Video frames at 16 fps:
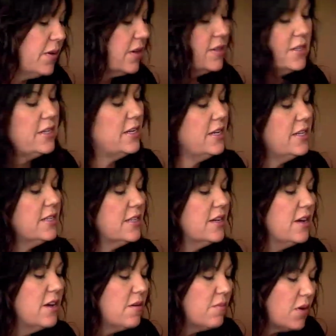Because it is
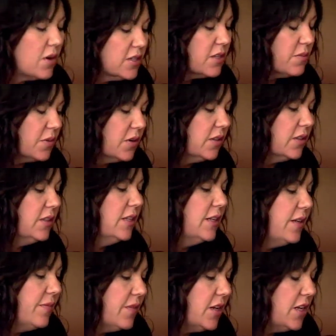possible
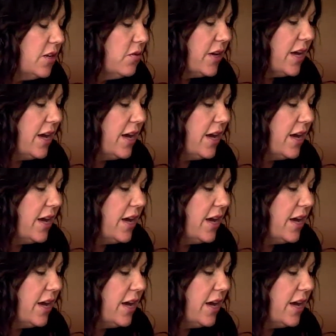that you